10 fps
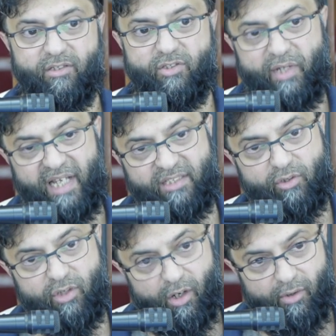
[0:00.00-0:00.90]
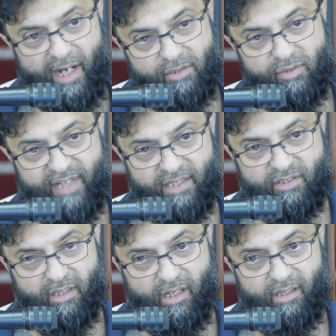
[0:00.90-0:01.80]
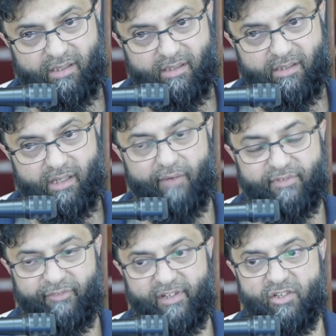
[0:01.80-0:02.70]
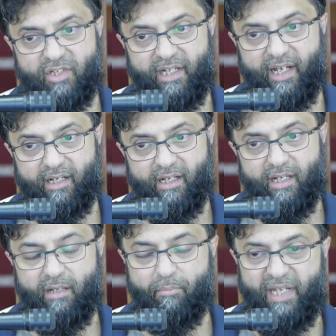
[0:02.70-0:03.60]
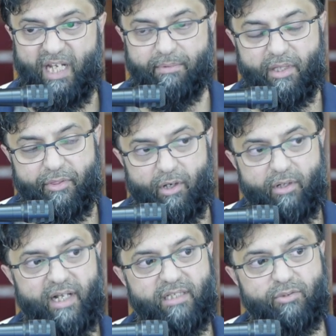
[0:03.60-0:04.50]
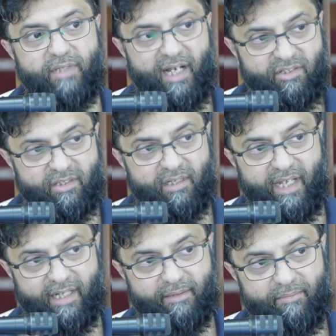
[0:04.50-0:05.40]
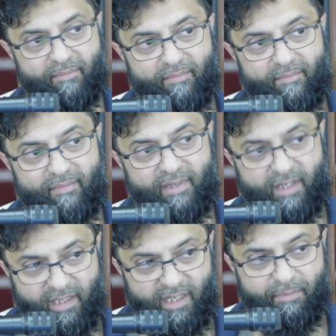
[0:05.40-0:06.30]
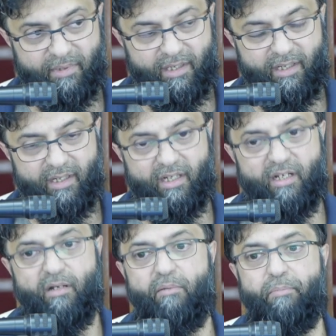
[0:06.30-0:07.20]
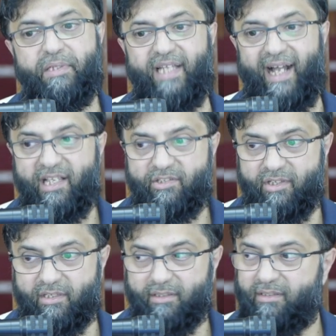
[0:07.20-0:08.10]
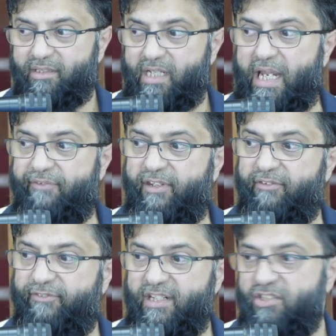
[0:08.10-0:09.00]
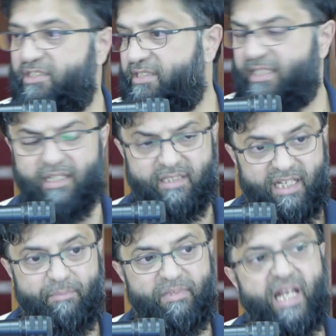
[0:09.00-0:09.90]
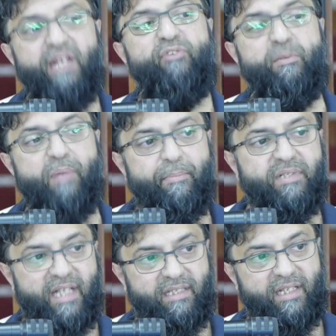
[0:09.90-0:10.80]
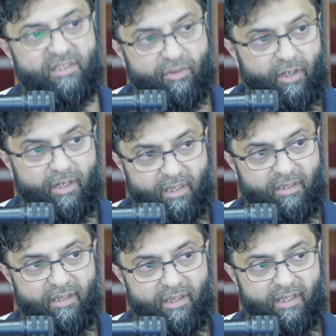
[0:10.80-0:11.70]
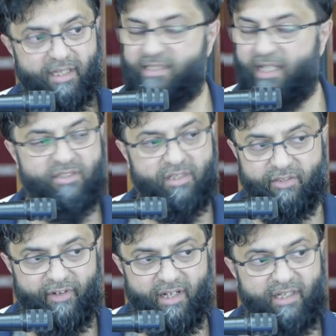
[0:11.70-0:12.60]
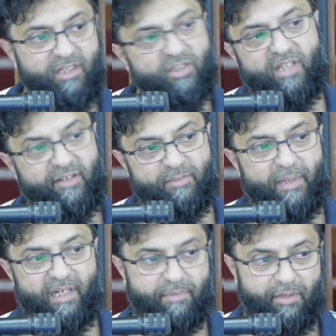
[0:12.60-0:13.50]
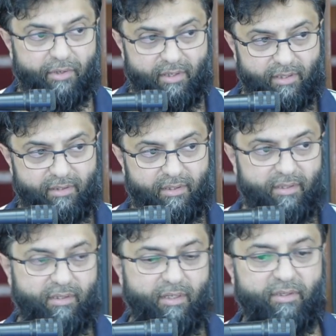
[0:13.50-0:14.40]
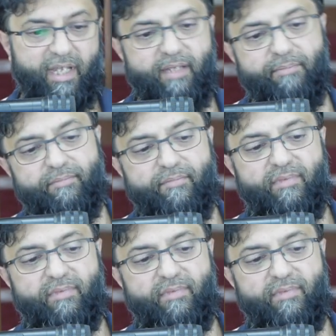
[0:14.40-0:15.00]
So he has to go out of that salah after finishing it, make up the dhuhr and do the asr again. Tayyib. But the asr, if he finishes the taslim, then remembers that there's dhuhr, his asr is fine, he just has to make up the dhuhr. Okay?